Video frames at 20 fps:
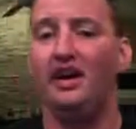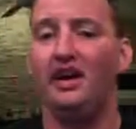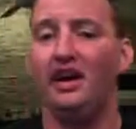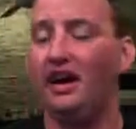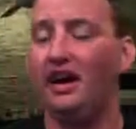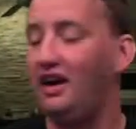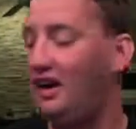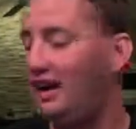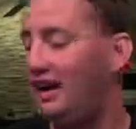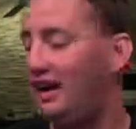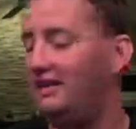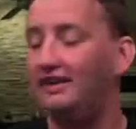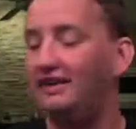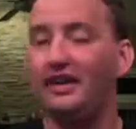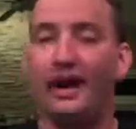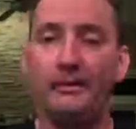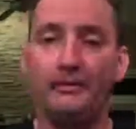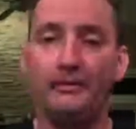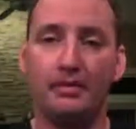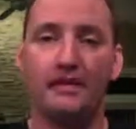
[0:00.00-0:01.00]
All right, so
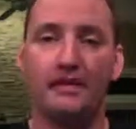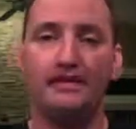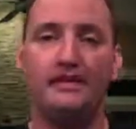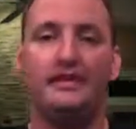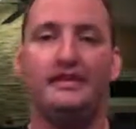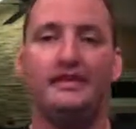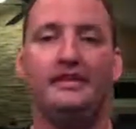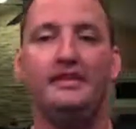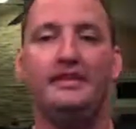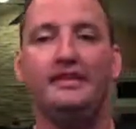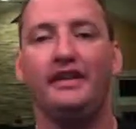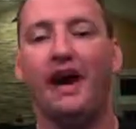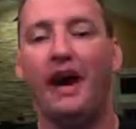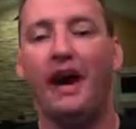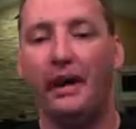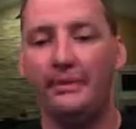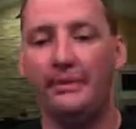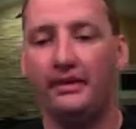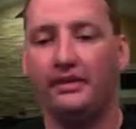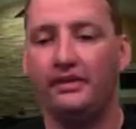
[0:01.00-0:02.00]
that brings us into
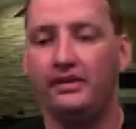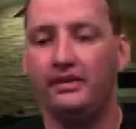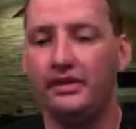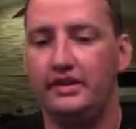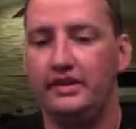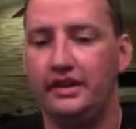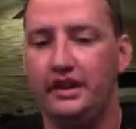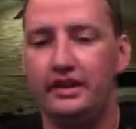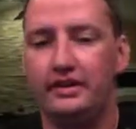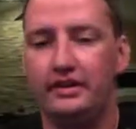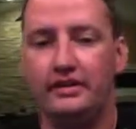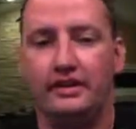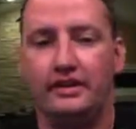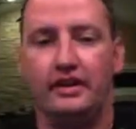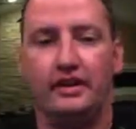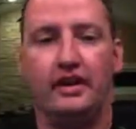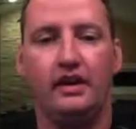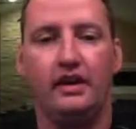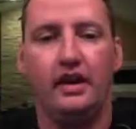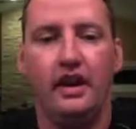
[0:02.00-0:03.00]
topics for tonight.
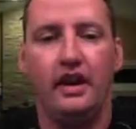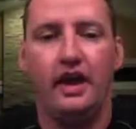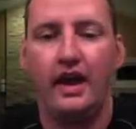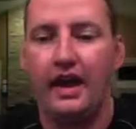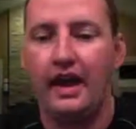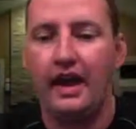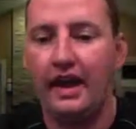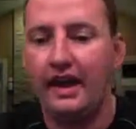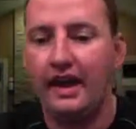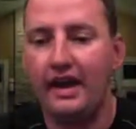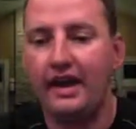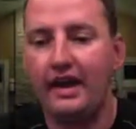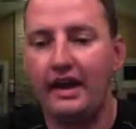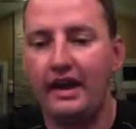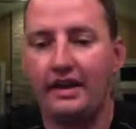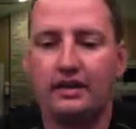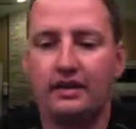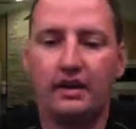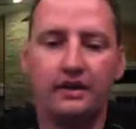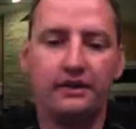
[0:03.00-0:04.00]

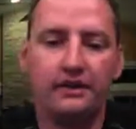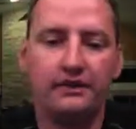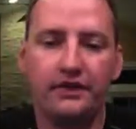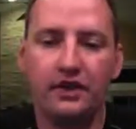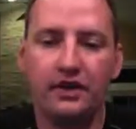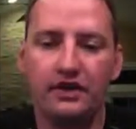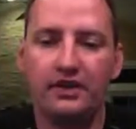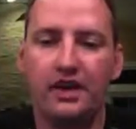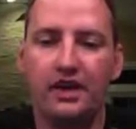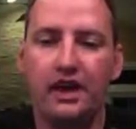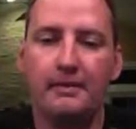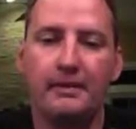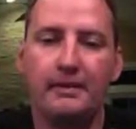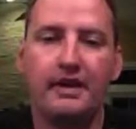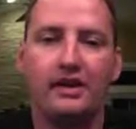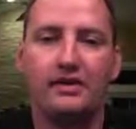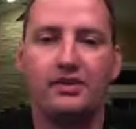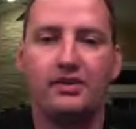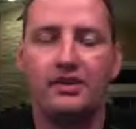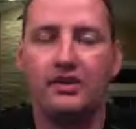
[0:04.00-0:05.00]
And the first topic I
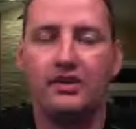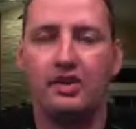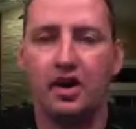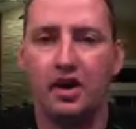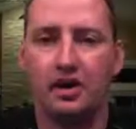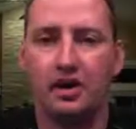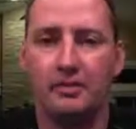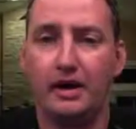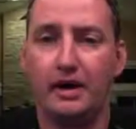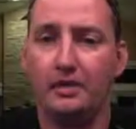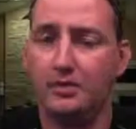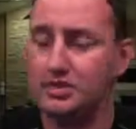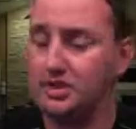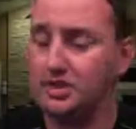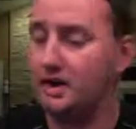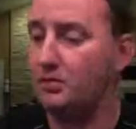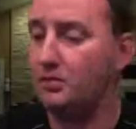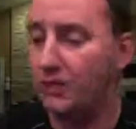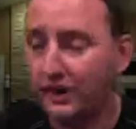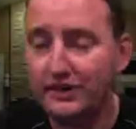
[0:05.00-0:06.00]
was going to talk about, which I
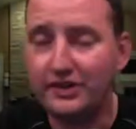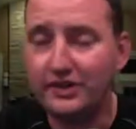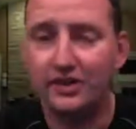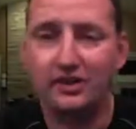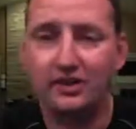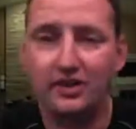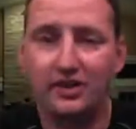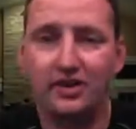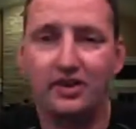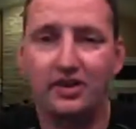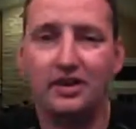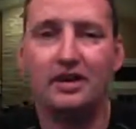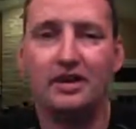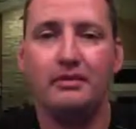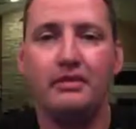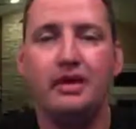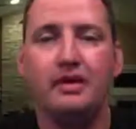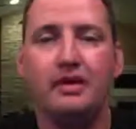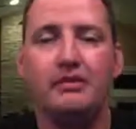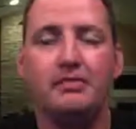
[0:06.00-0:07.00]
wasn't going to talk
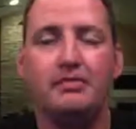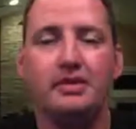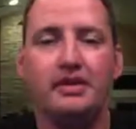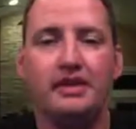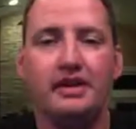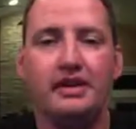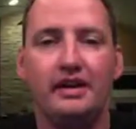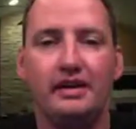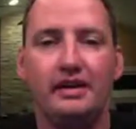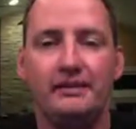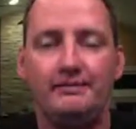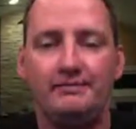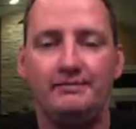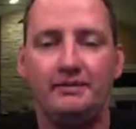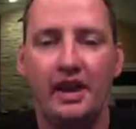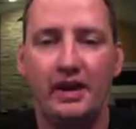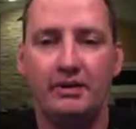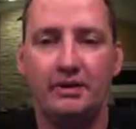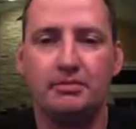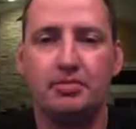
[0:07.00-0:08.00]
about, but I
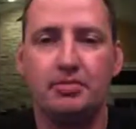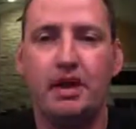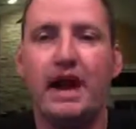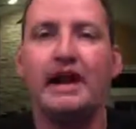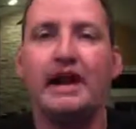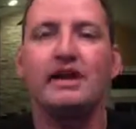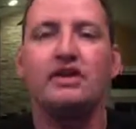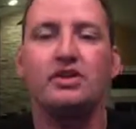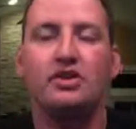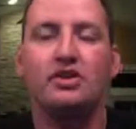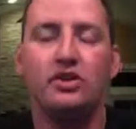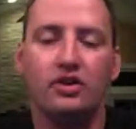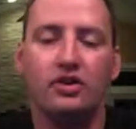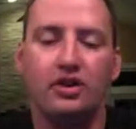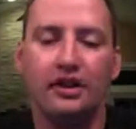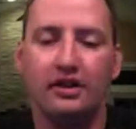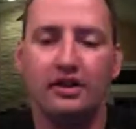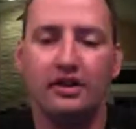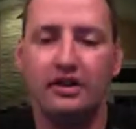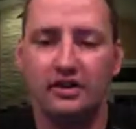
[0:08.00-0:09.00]
was bragging to
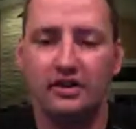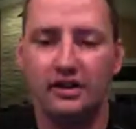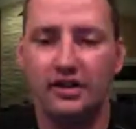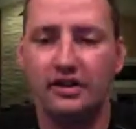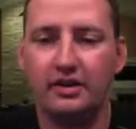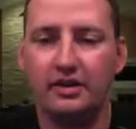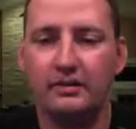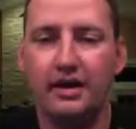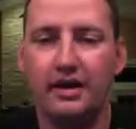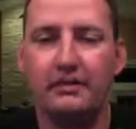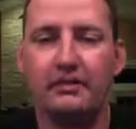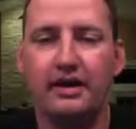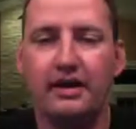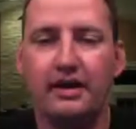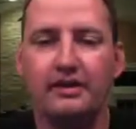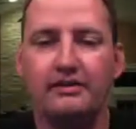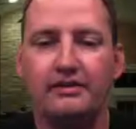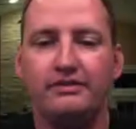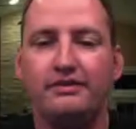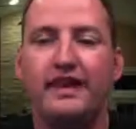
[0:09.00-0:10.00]
Lori earlier about
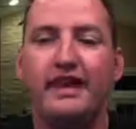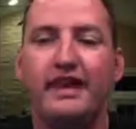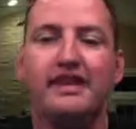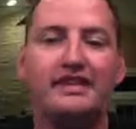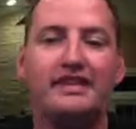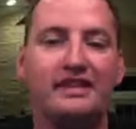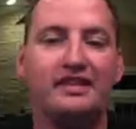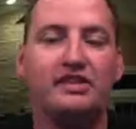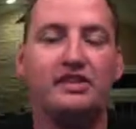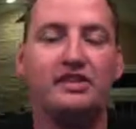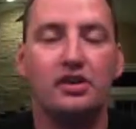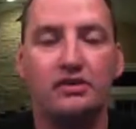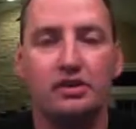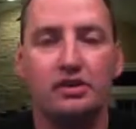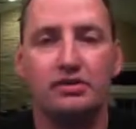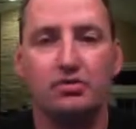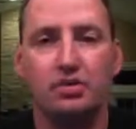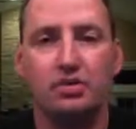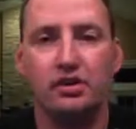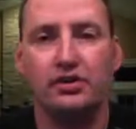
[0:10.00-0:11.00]
my fancy Surface
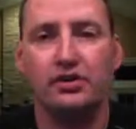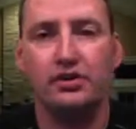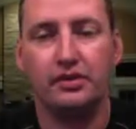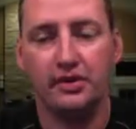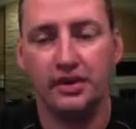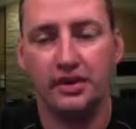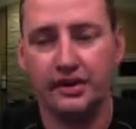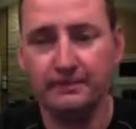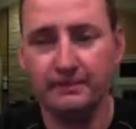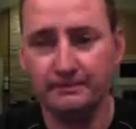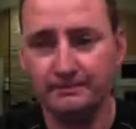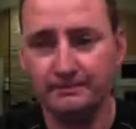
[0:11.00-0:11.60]
Pro 3.